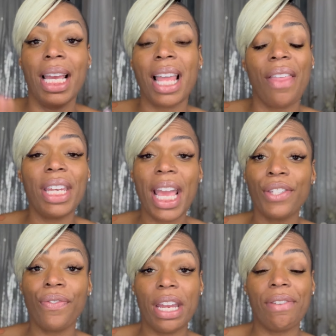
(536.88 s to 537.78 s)
Now, the
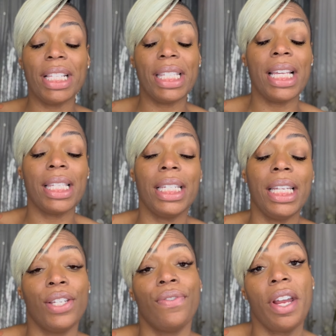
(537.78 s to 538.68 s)
next fragrance is a
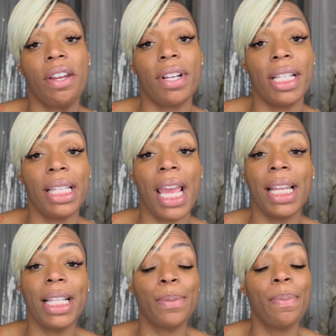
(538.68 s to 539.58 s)
niche fragrance,
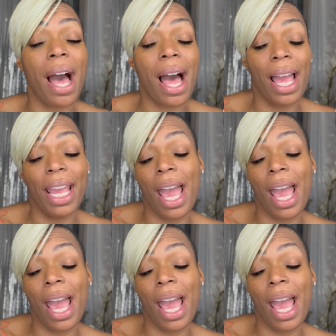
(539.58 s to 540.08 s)
and it's by